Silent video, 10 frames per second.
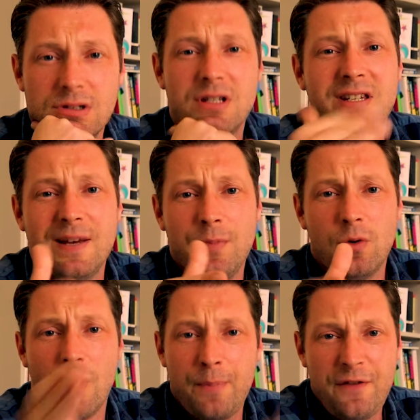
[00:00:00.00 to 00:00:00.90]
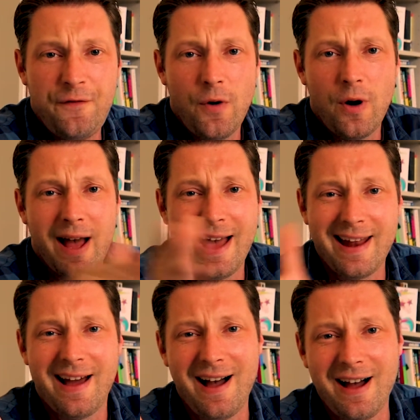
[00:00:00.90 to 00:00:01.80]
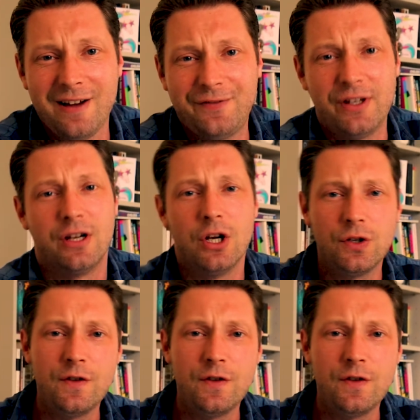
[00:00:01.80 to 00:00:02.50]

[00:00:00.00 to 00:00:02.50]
Symbol, before and after.